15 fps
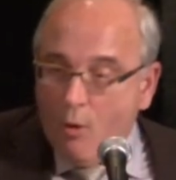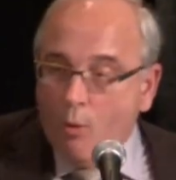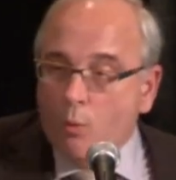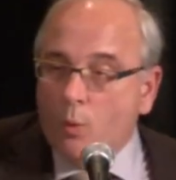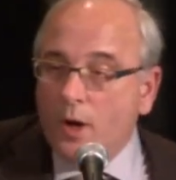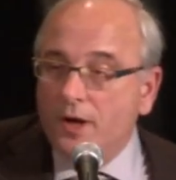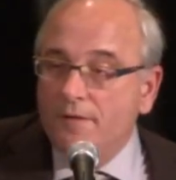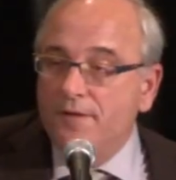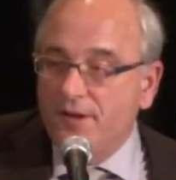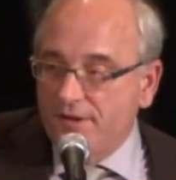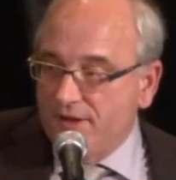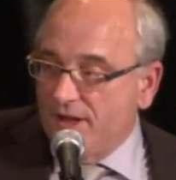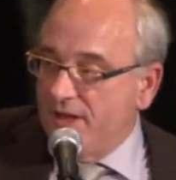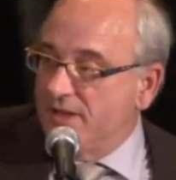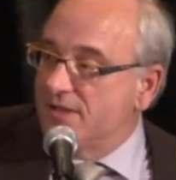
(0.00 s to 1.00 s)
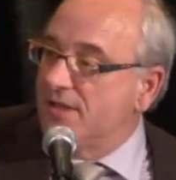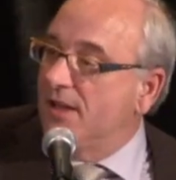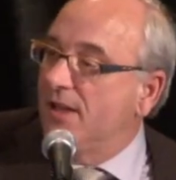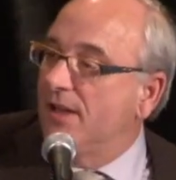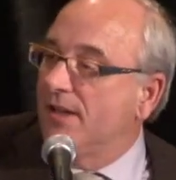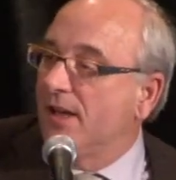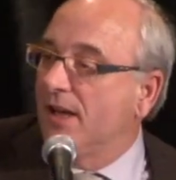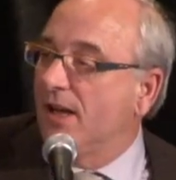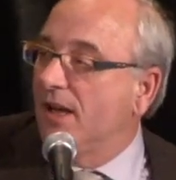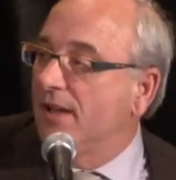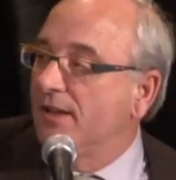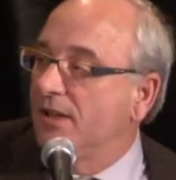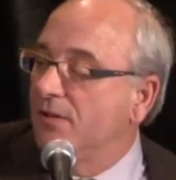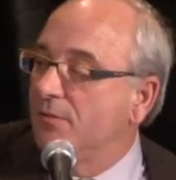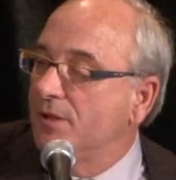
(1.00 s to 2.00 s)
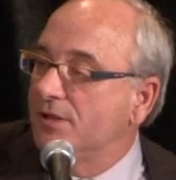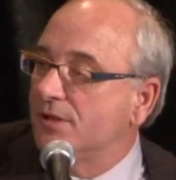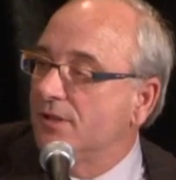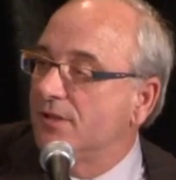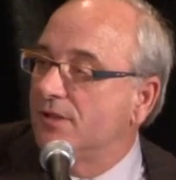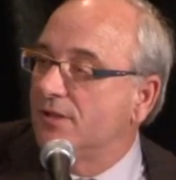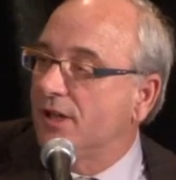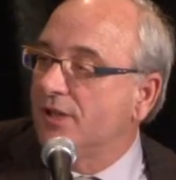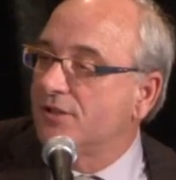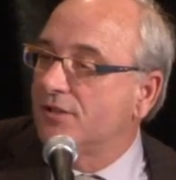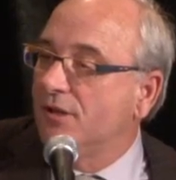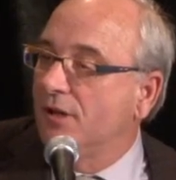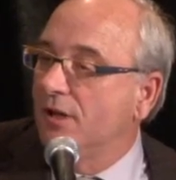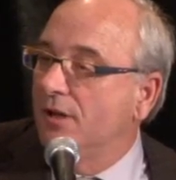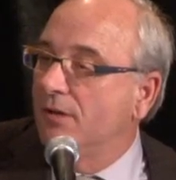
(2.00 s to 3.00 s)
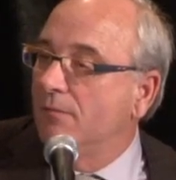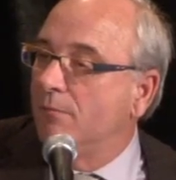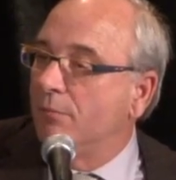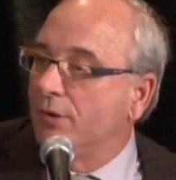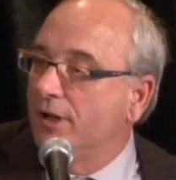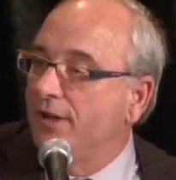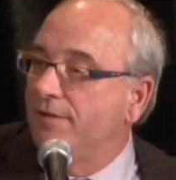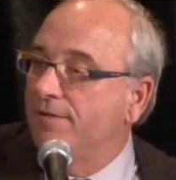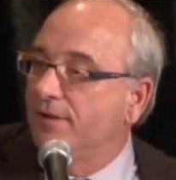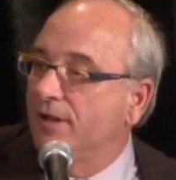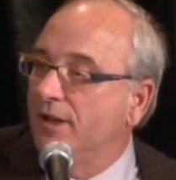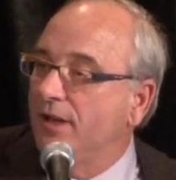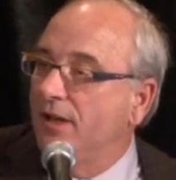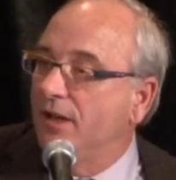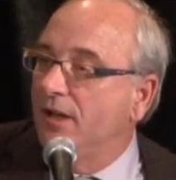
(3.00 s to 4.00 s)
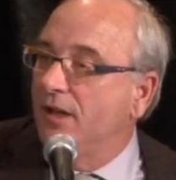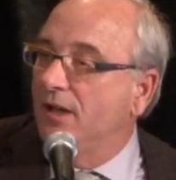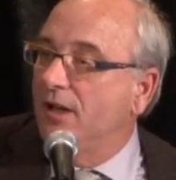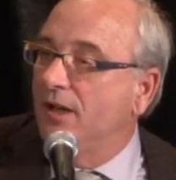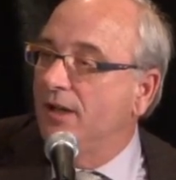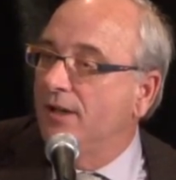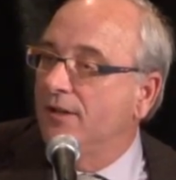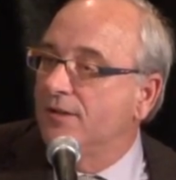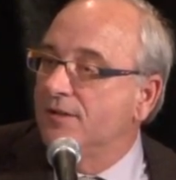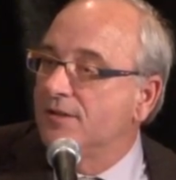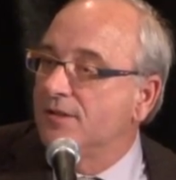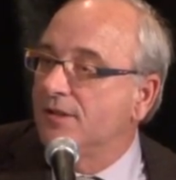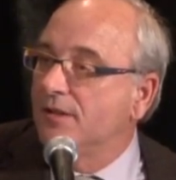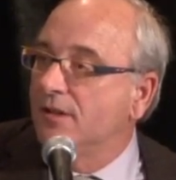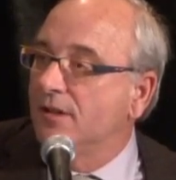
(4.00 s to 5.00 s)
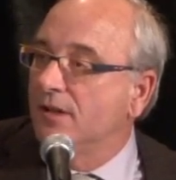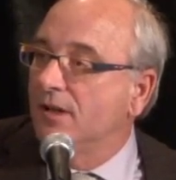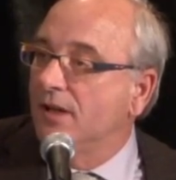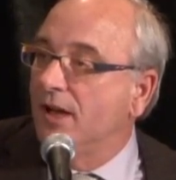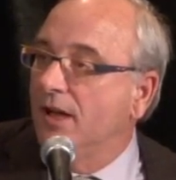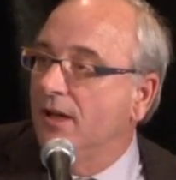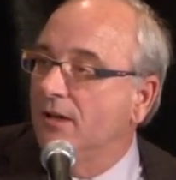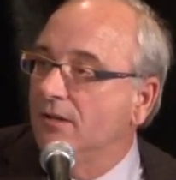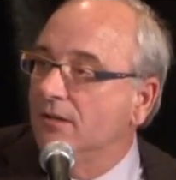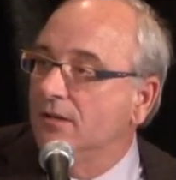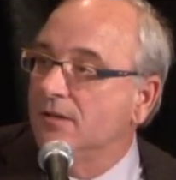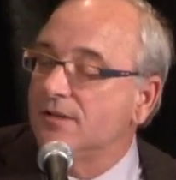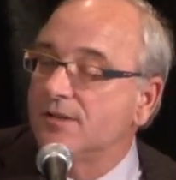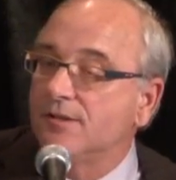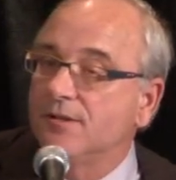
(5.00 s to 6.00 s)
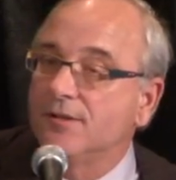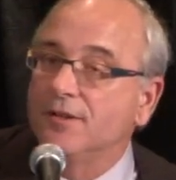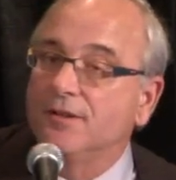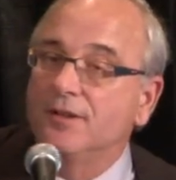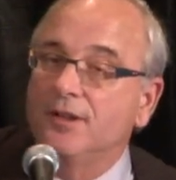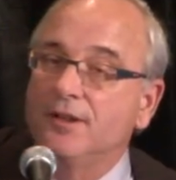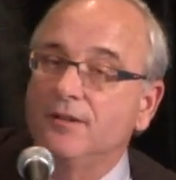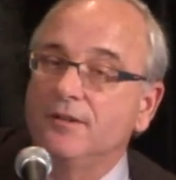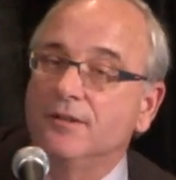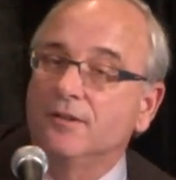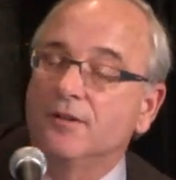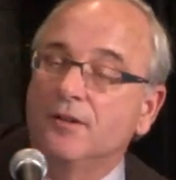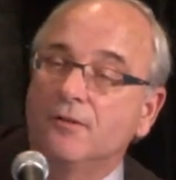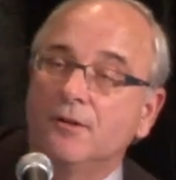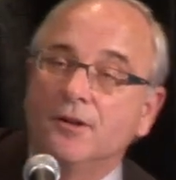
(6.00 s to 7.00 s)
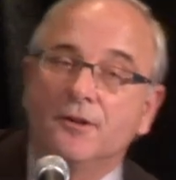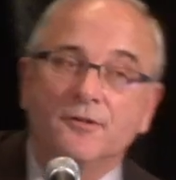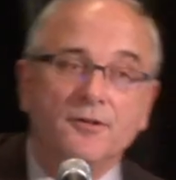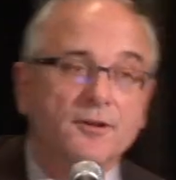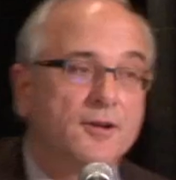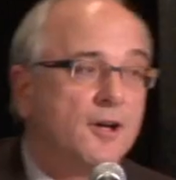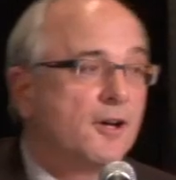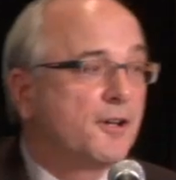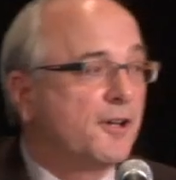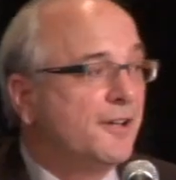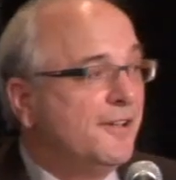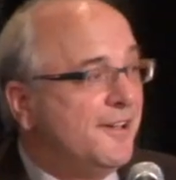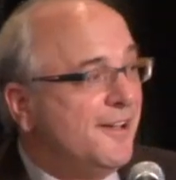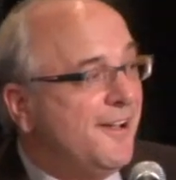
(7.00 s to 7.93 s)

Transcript: One of the things that I think we should touch on briefly is, uh, again, uncertainty. You know, the lawyers are talking.